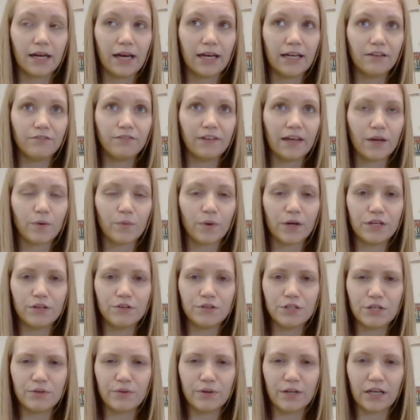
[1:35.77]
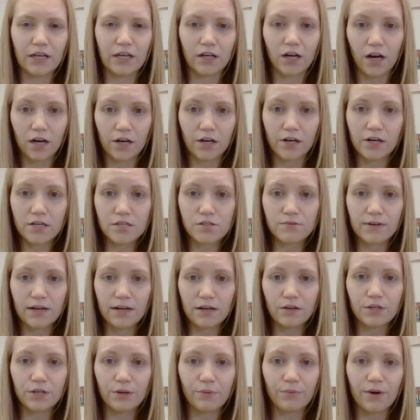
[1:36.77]
Kind of like what you do in a Congress
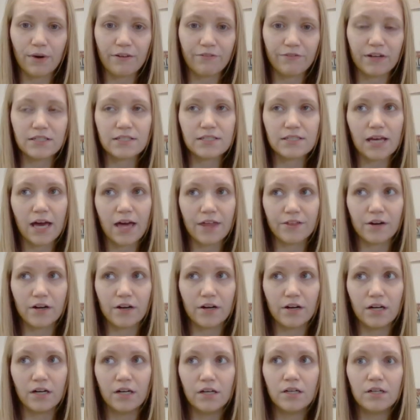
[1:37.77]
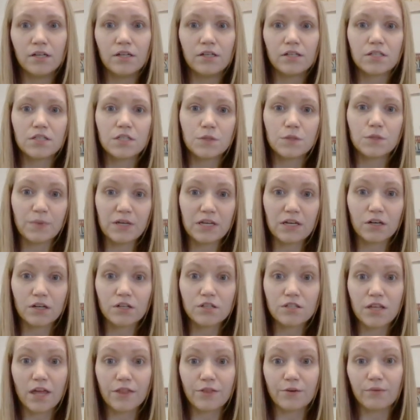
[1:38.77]
round, you reference other
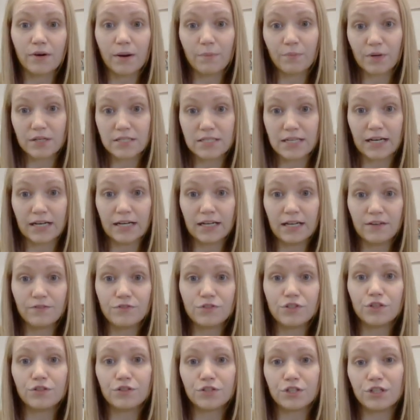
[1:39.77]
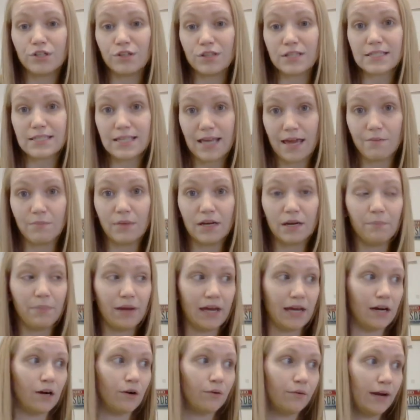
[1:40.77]
speakers, other representatives. You should do the same in a
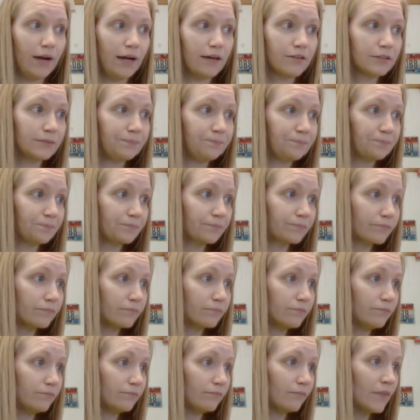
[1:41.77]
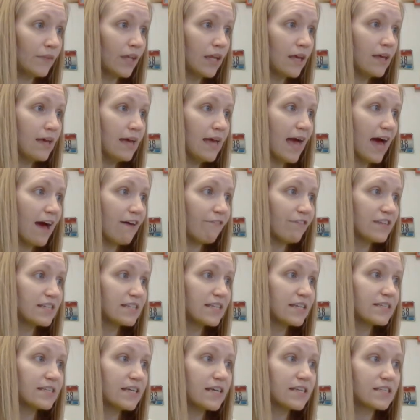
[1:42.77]
panel round.
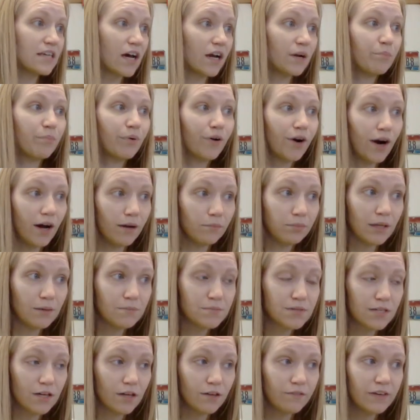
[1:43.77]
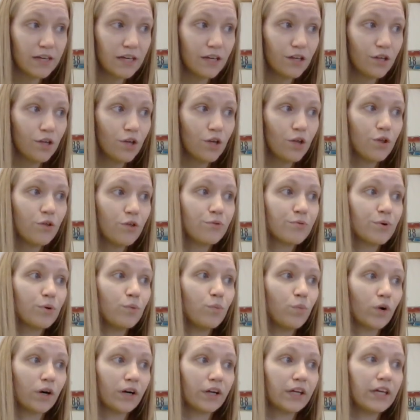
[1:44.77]
Emphasis is on problem solving
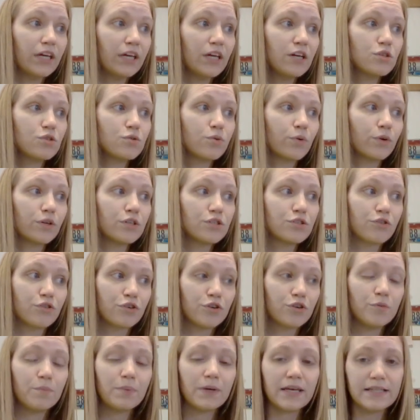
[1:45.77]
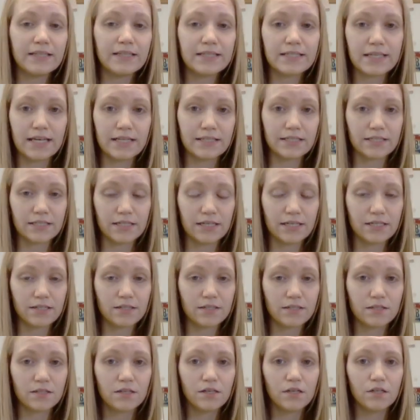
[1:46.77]
through working towards group
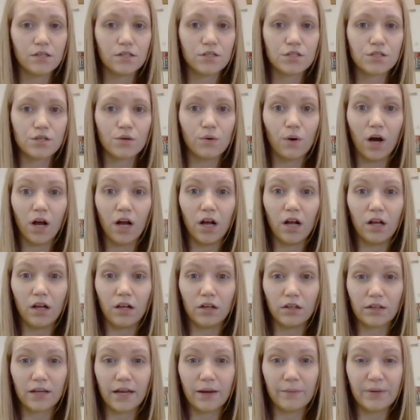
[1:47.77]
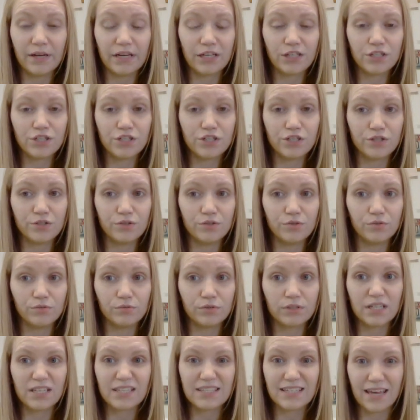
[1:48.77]
consensus. So all coming
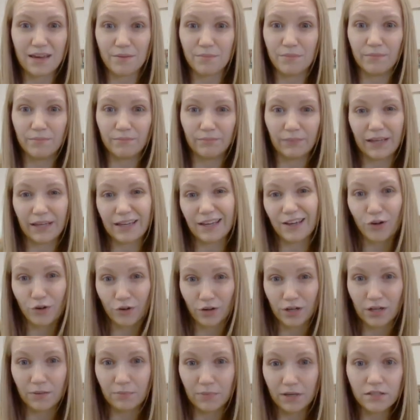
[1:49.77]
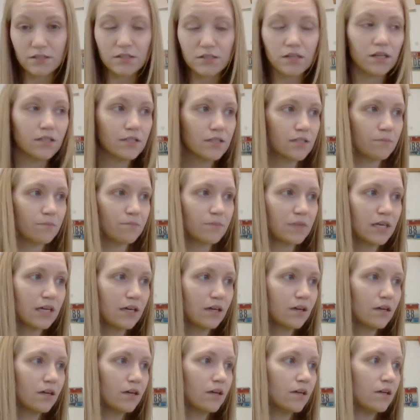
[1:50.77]
to the same agreement on
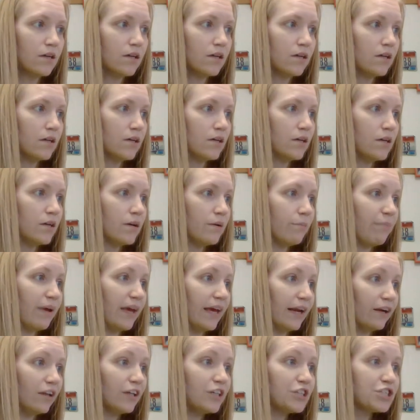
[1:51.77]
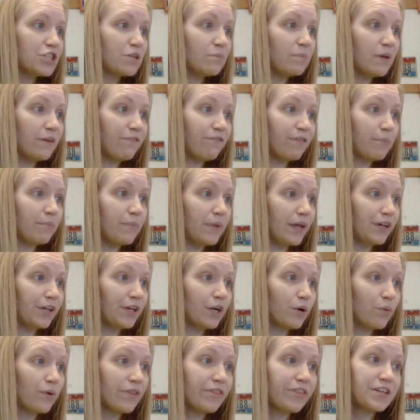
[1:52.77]
something. Panelists should be
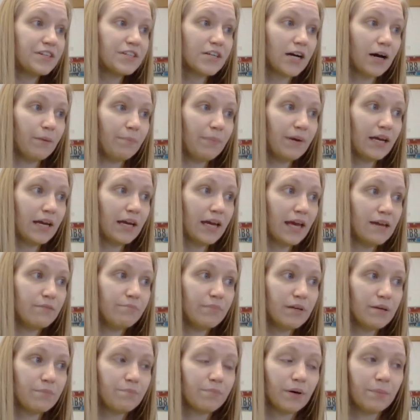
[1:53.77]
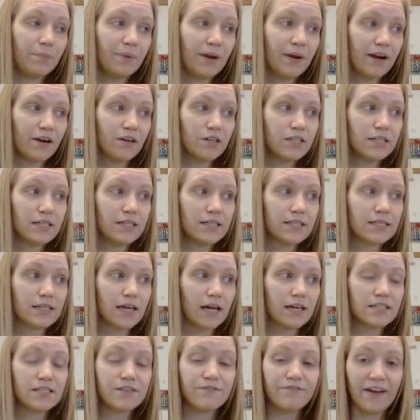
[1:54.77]
familiar with the topic and be prepared to
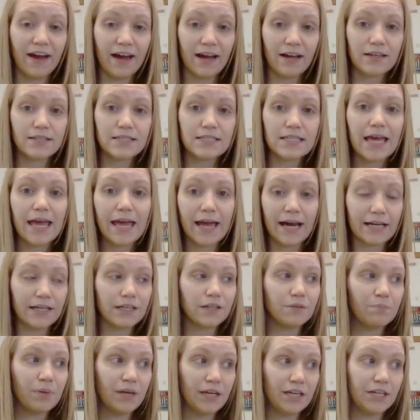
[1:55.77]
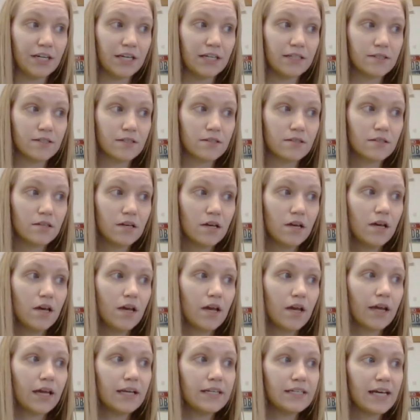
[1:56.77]
discuss facts and opinions.
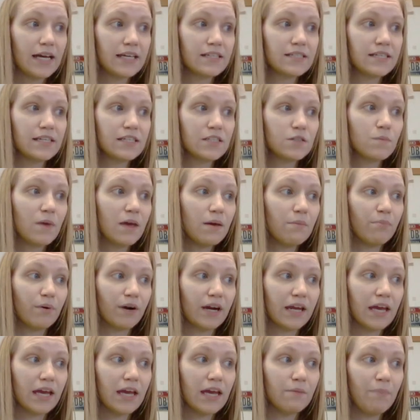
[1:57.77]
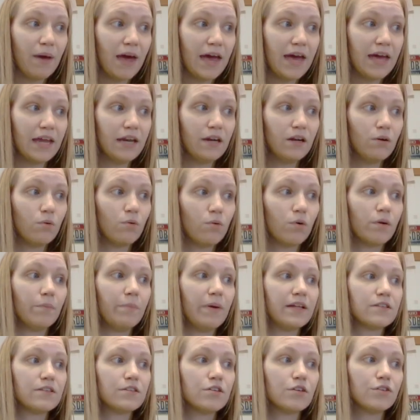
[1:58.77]
Contestants may bring a pen or
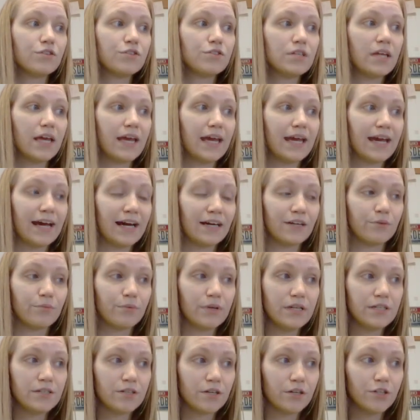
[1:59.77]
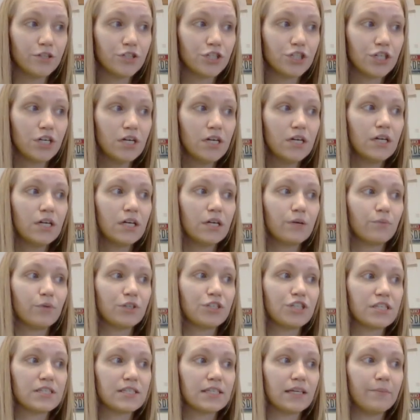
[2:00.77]
pencil and research,
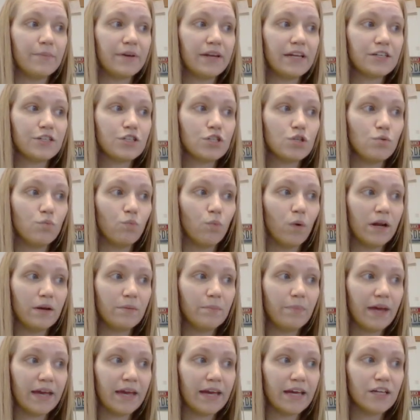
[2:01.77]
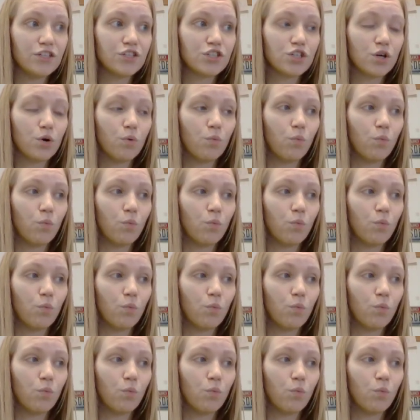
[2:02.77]
which is limited to 1 page,